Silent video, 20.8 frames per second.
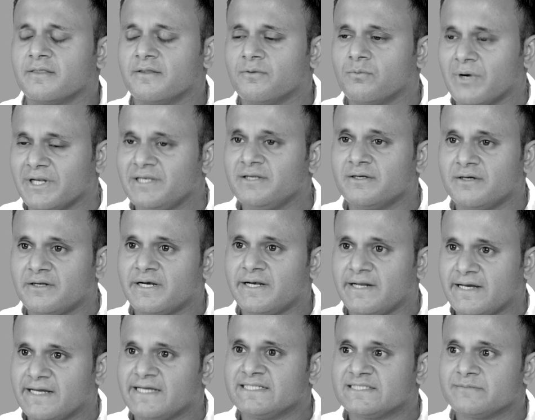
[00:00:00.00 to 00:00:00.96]
The 1 year
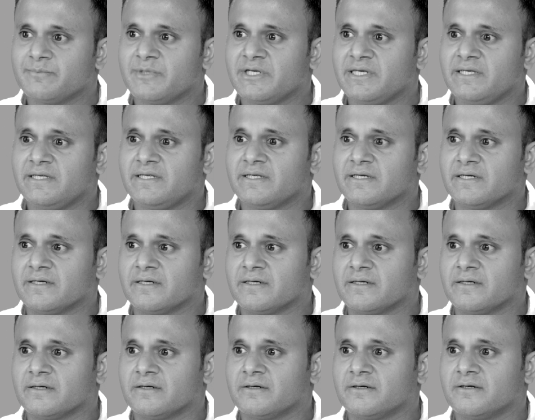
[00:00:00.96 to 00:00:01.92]
at ISB
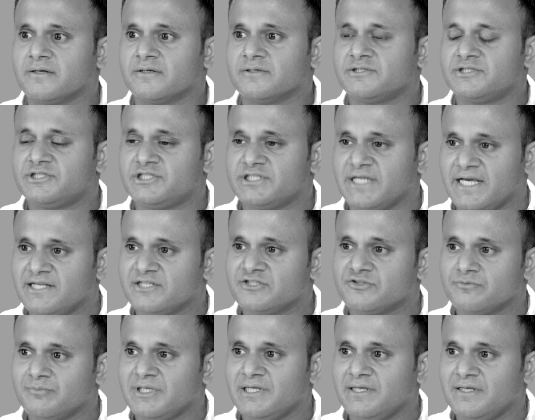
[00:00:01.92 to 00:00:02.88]

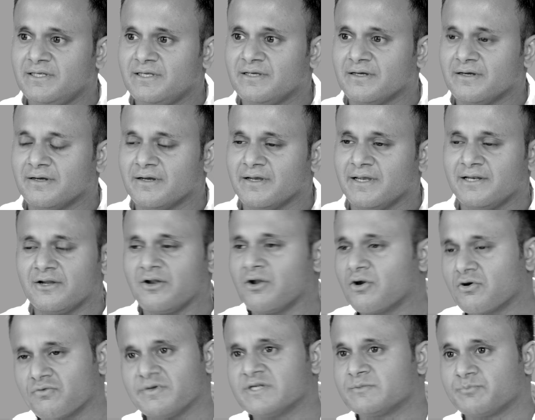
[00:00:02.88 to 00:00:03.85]
changed me in a
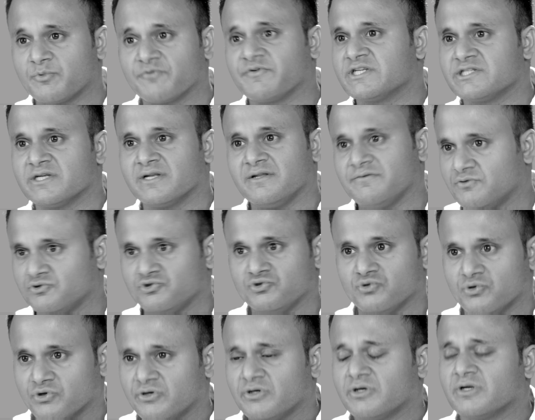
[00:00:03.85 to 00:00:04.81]
lot of ways professionally, for
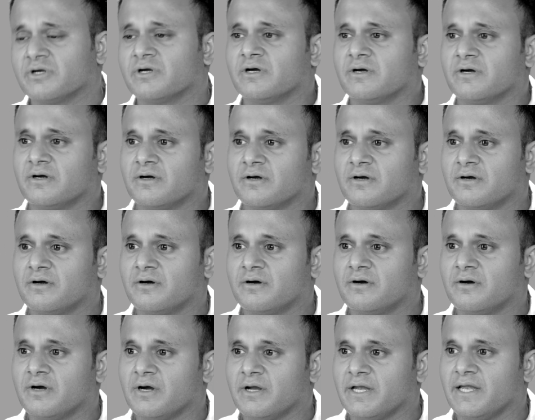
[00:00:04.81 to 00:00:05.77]
sure.
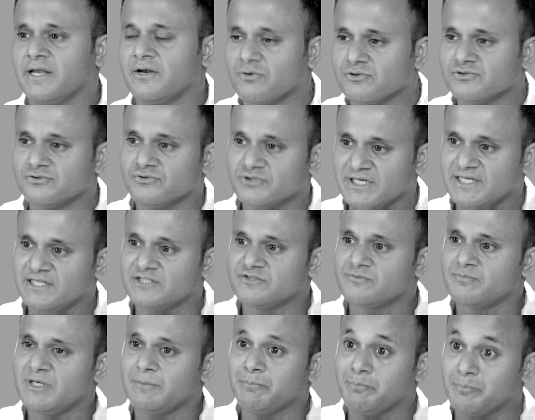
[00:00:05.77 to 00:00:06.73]
It also
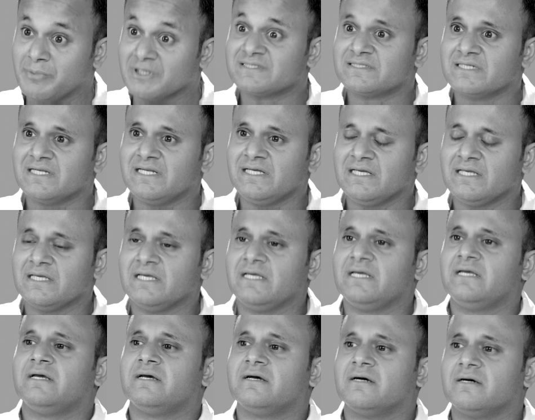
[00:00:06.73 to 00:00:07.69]
changed me personally.
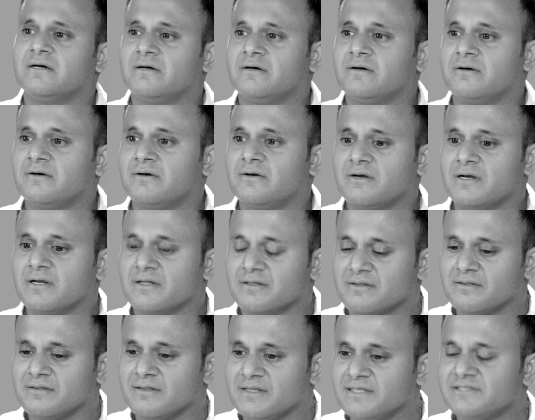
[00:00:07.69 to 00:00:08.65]

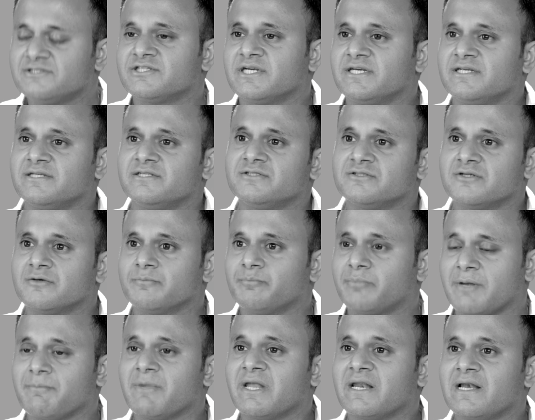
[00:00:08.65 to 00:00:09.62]
This change
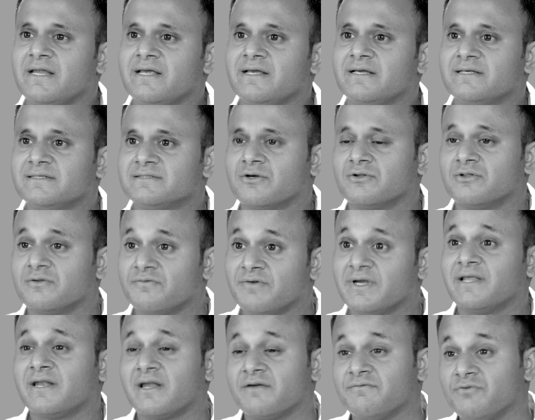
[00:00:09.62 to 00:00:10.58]
primarily is on the
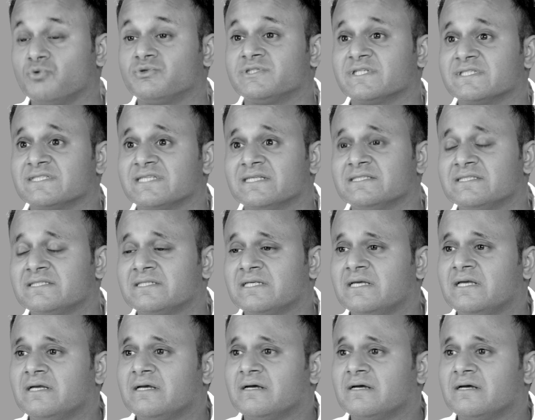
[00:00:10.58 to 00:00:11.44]
way that I viewed success.